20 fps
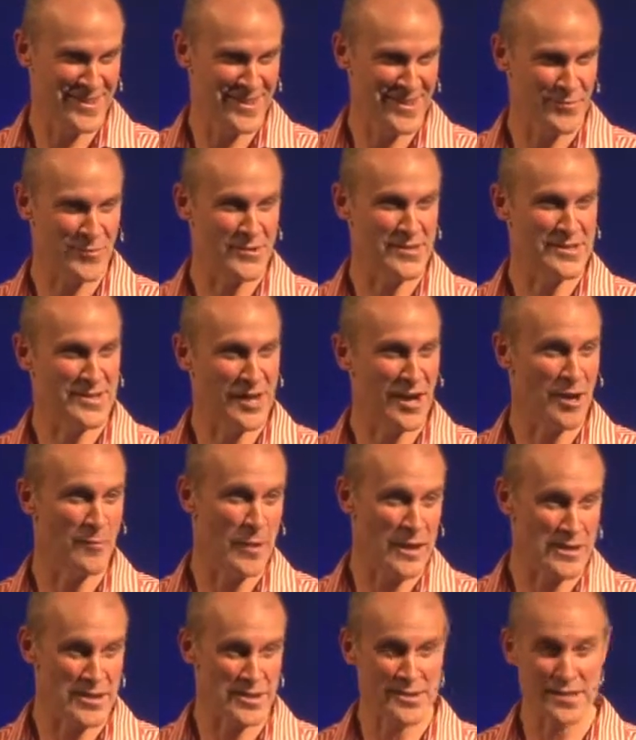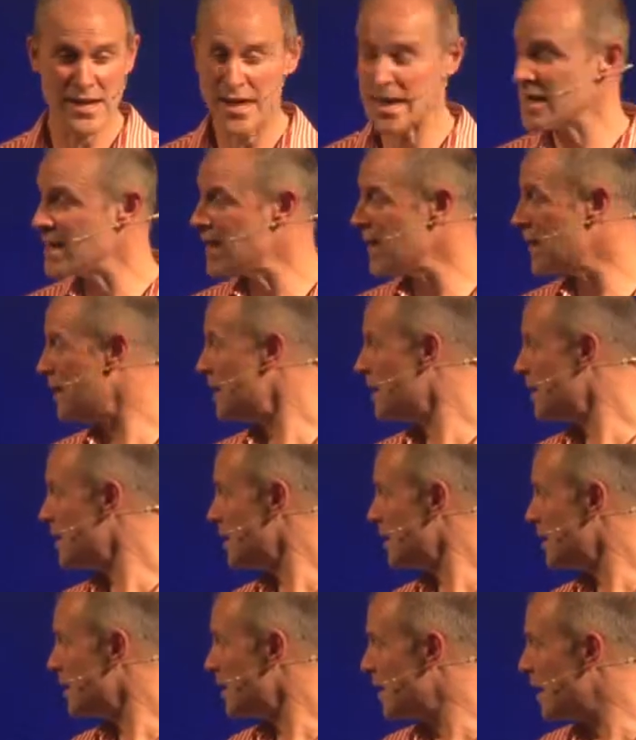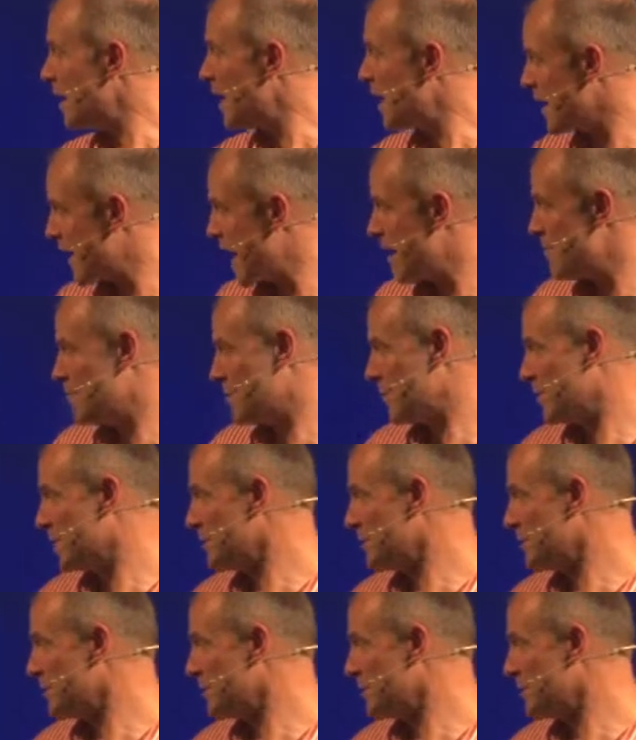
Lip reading: We start by just taking a gamble